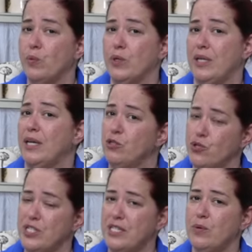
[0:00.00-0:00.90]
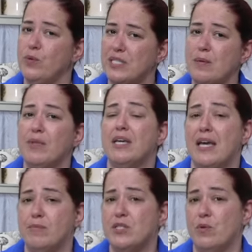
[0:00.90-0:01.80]
really interesting with some of the
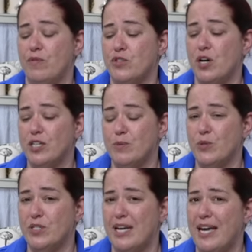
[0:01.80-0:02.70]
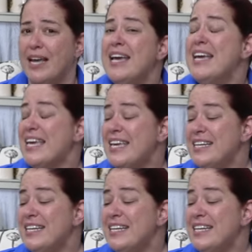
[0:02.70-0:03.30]
games that we've talked about today. In